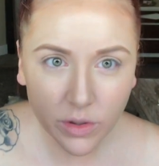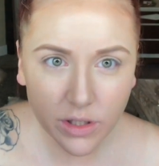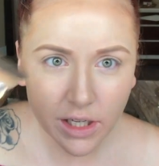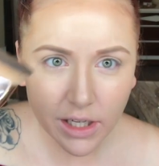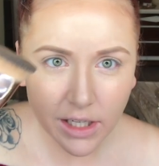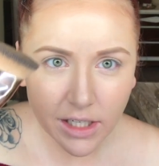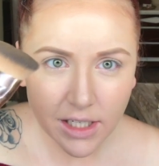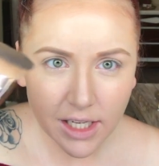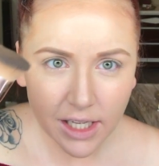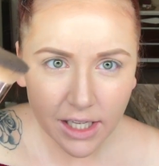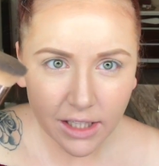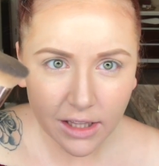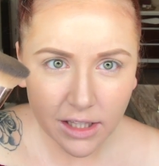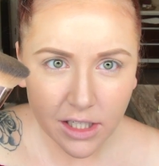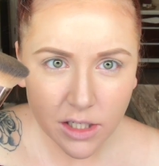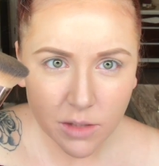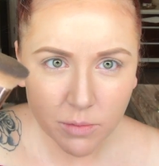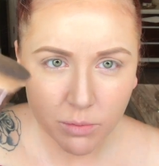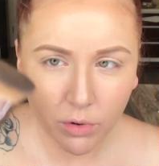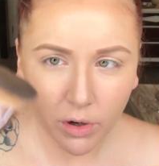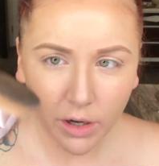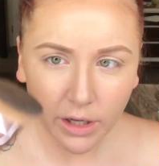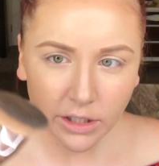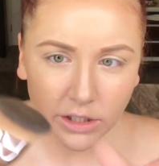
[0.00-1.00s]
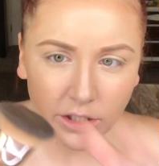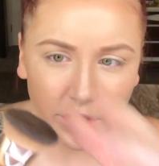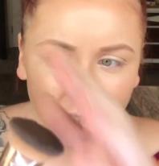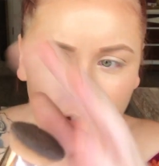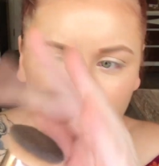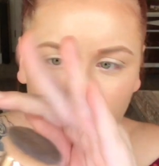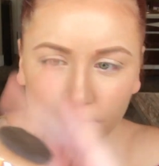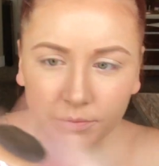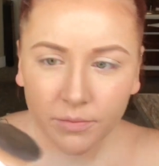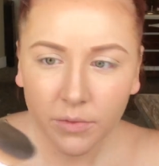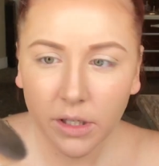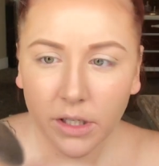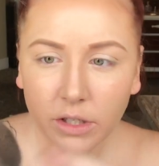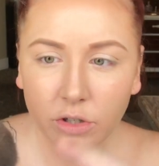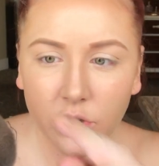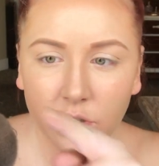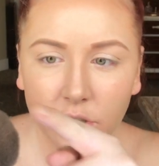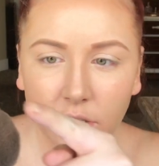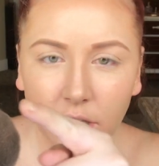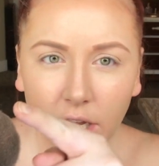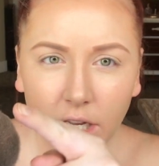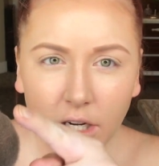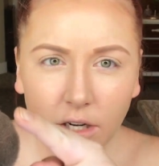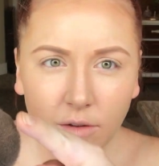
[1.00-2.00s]
is I take this brush and
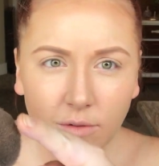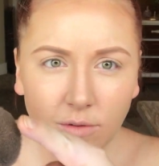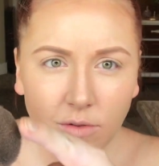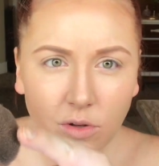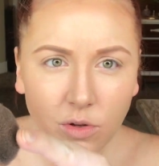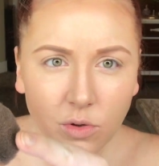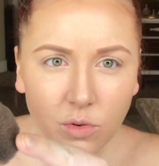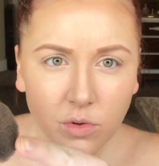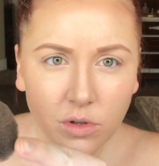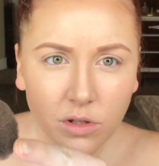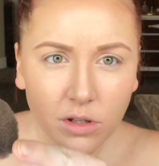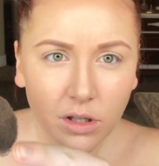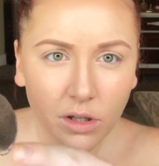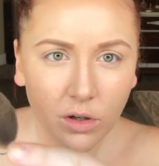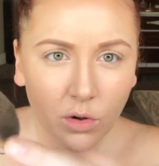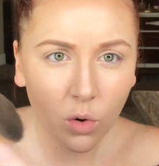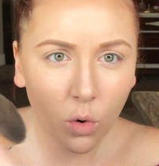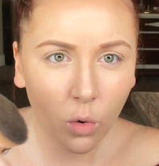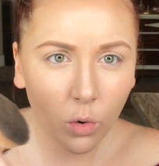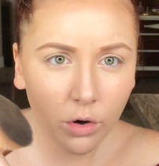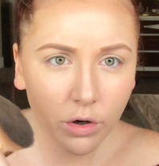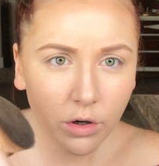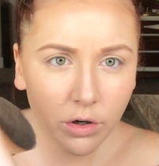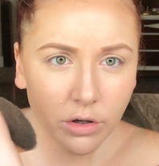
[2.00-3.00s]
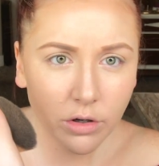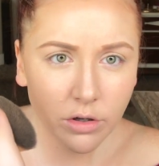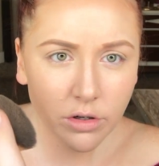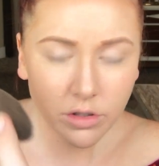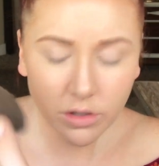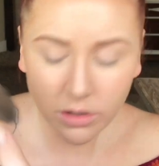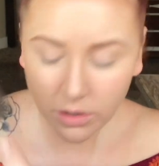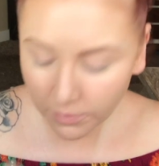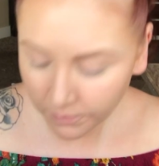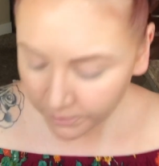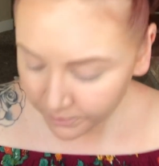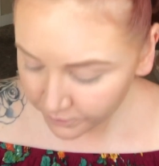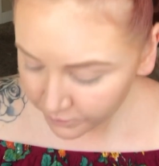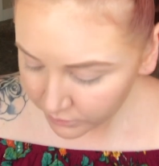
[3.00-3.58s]
just kind of use the corners,